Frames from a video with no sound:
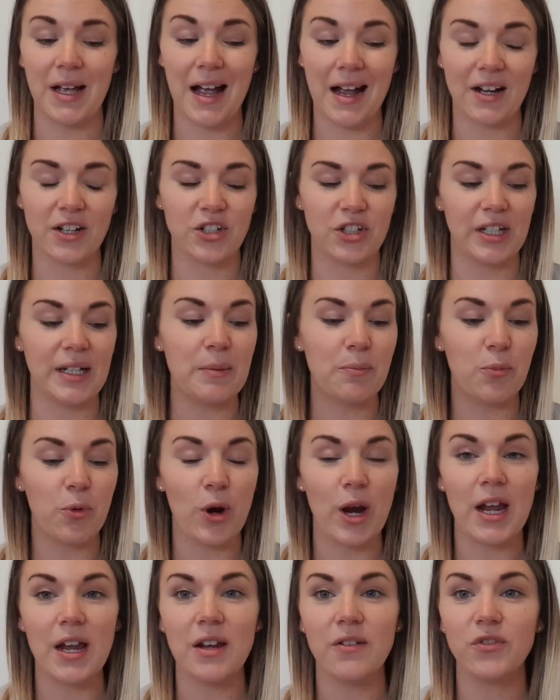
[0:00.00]
actually
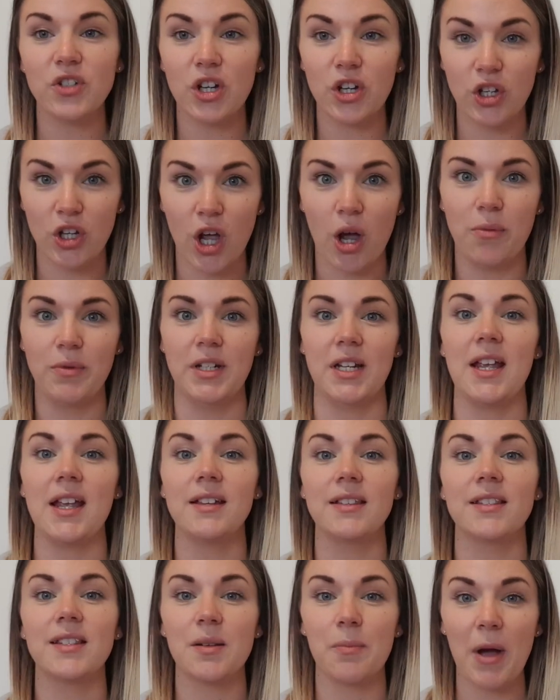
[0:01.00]
braved going
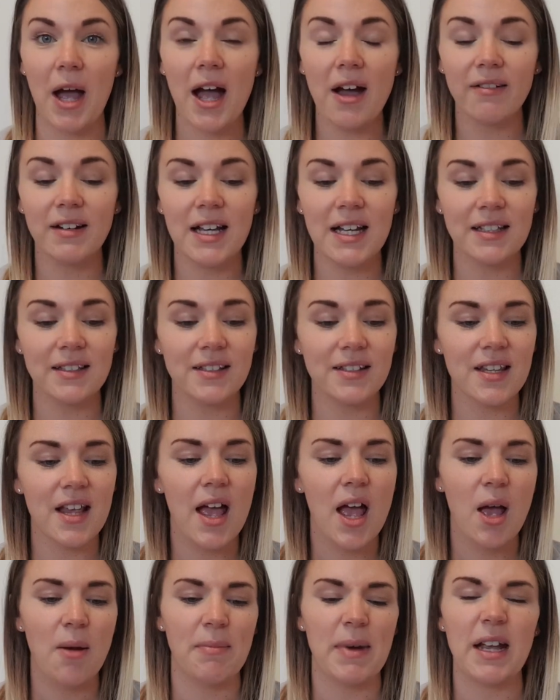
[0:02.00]
into Poundland.
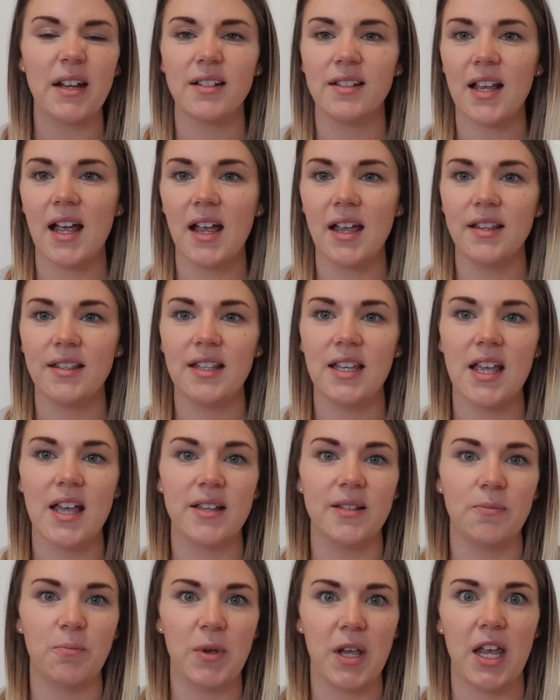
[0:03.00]
My anxiety
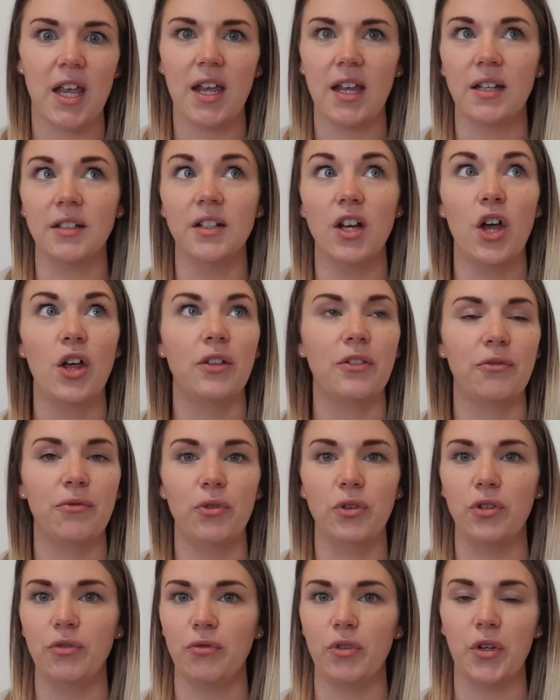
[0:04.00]
has been
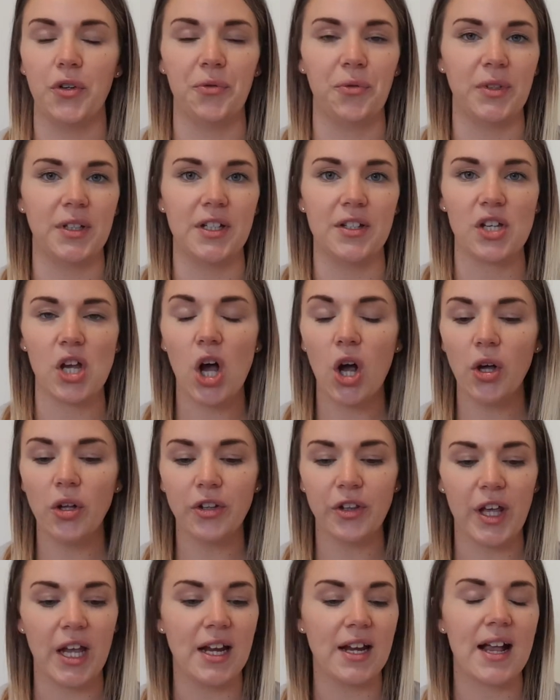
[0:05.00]
through the roof with this whole
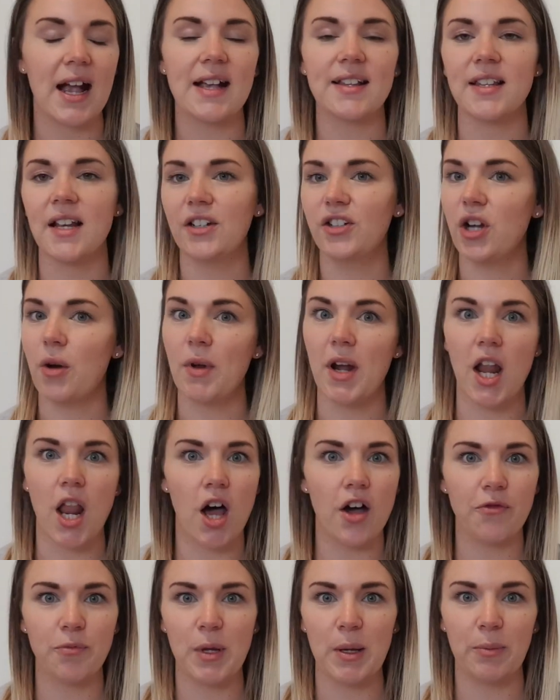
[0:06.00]
thing, as I know a
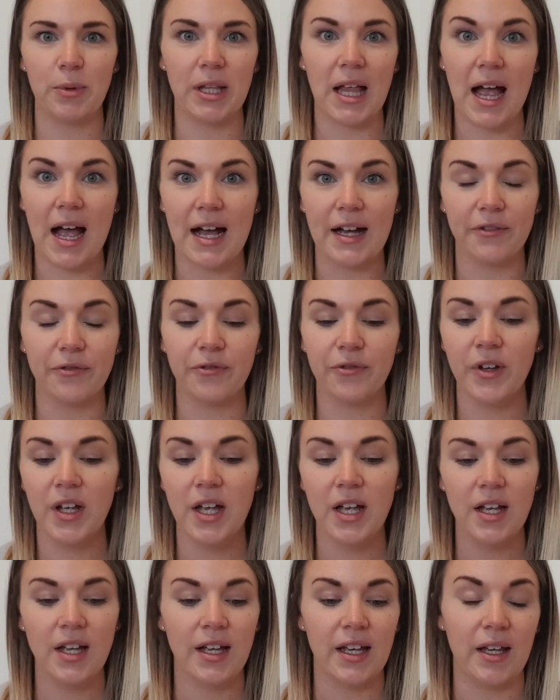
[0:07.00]
lot of people have
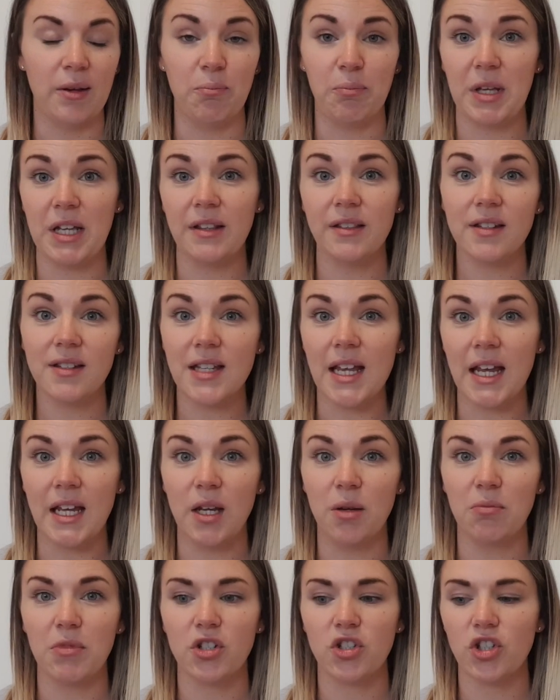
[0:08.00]
it been the
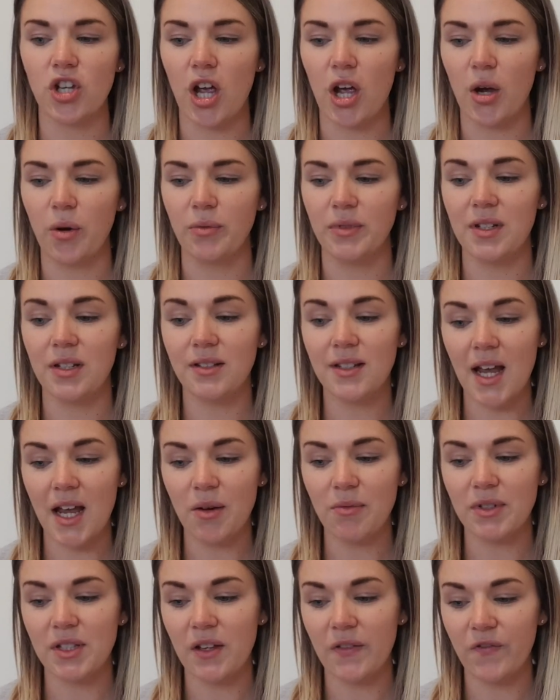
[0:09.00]
same. So
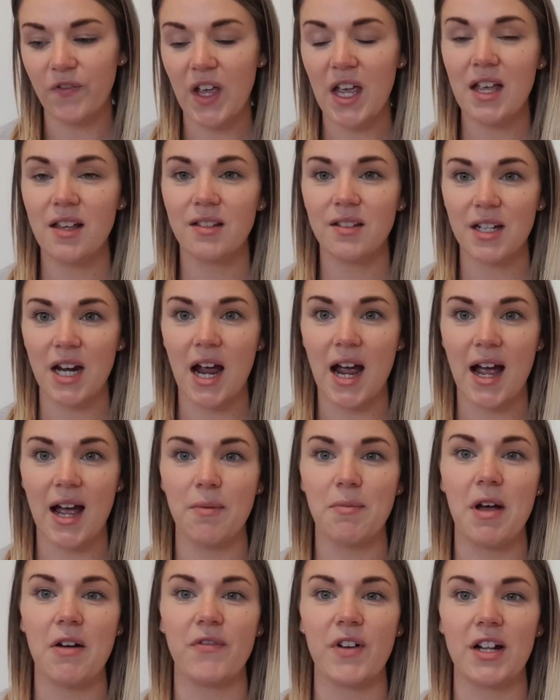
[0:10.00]
today was the first
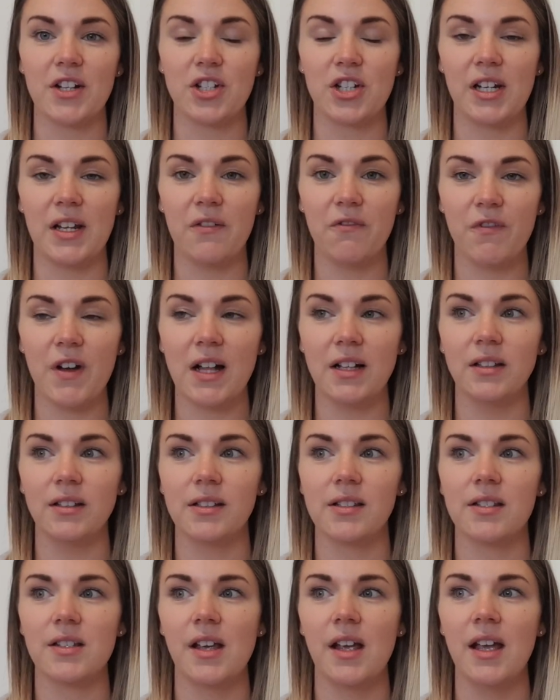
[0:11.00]
time I've actually
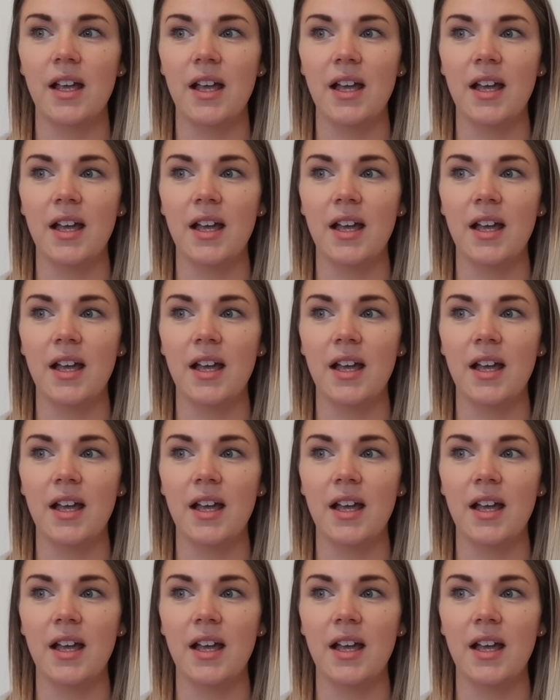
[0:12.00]
felt